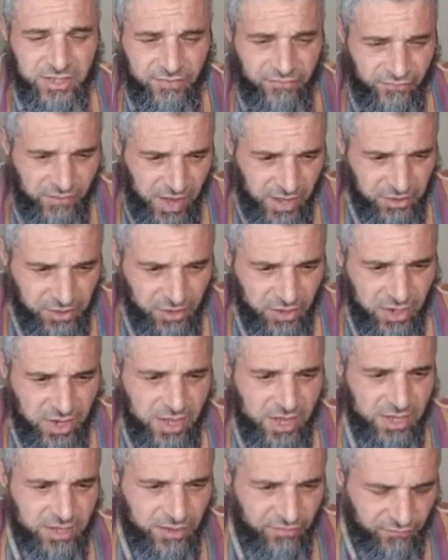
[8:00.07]
the father,
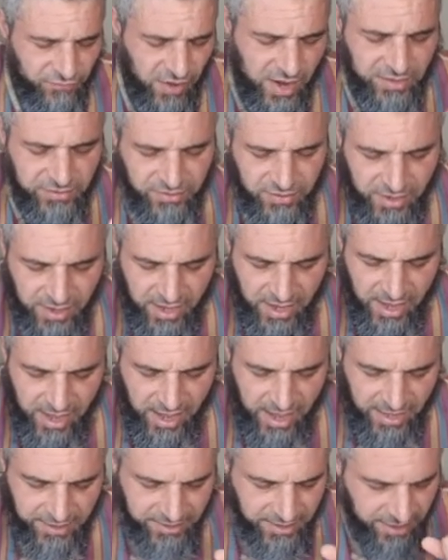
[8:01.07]
the friend.
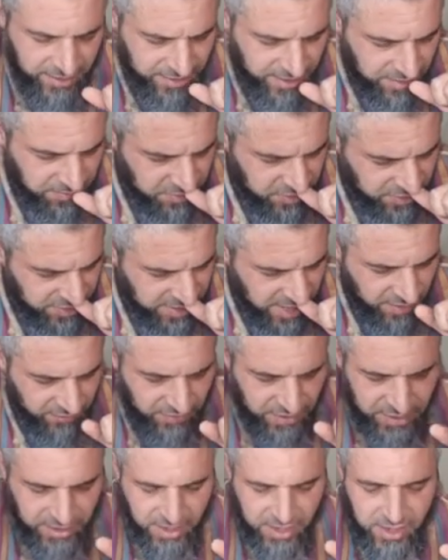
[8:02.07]
And then number
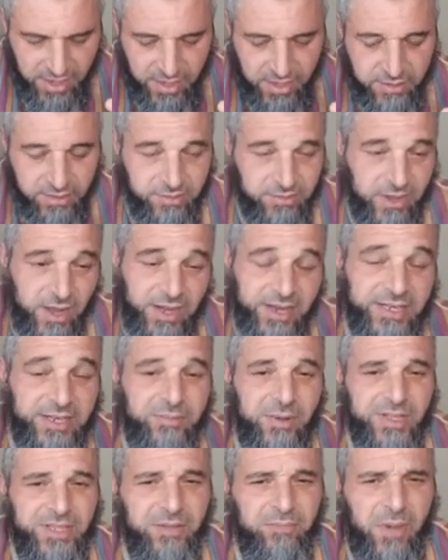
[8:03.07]
7, talking
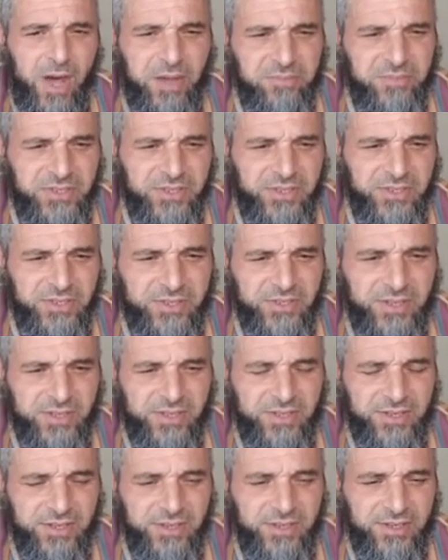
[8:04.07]
about the moms.
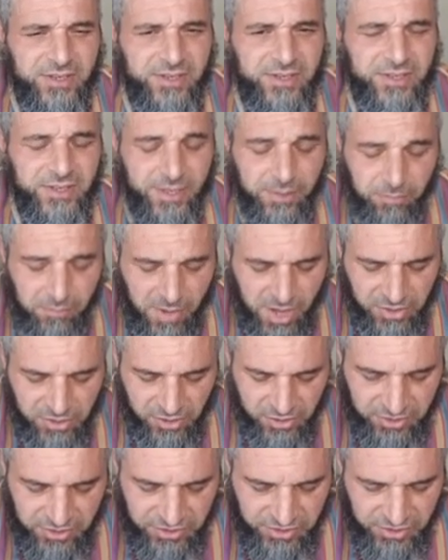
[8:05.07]
The
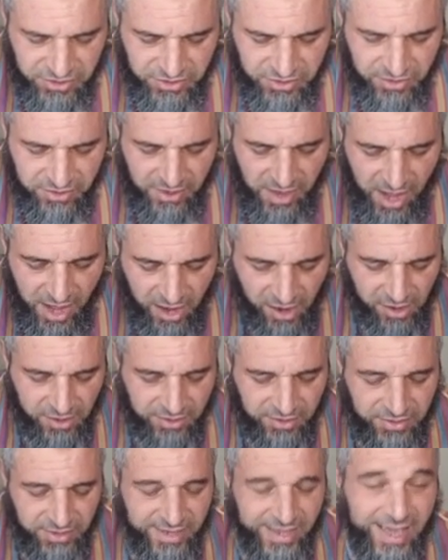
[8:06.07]
mothers
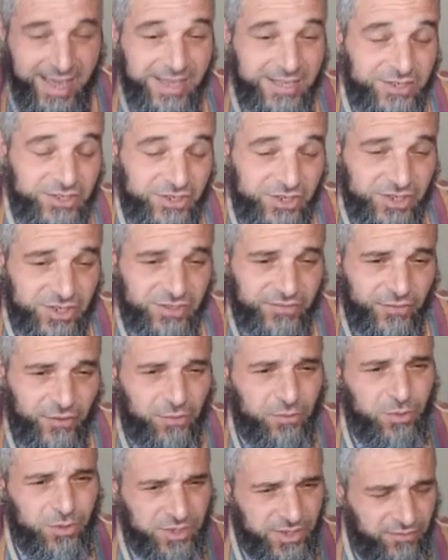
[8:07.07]
are the engines
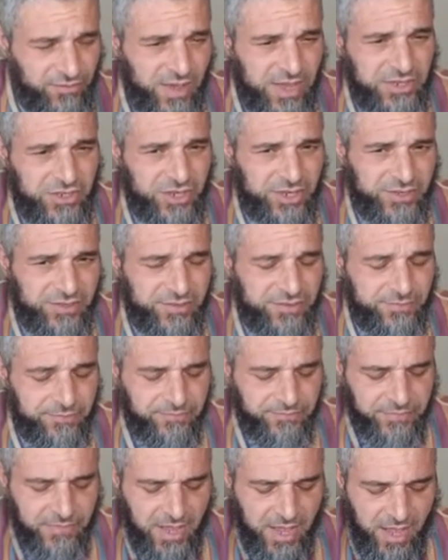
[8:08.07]
for motivation.
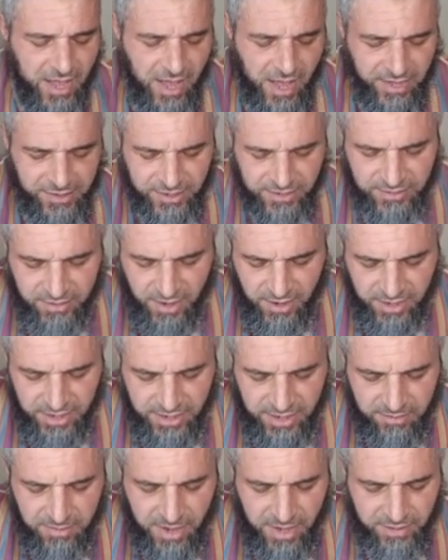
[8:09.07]
And then
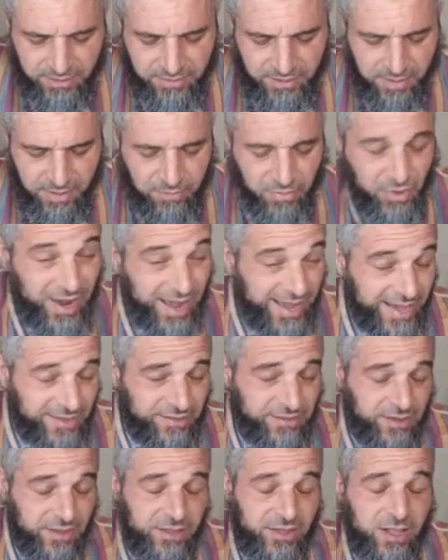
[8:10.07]
talking about number
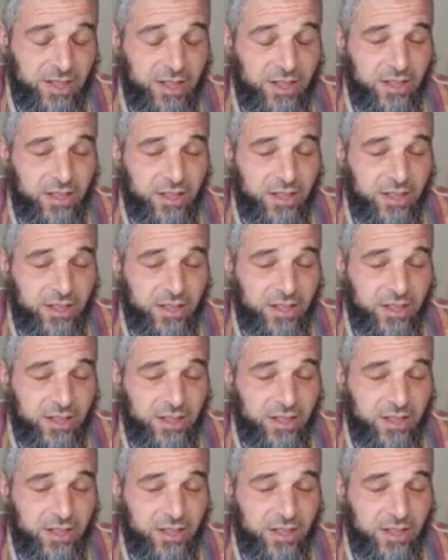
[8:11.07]
8, the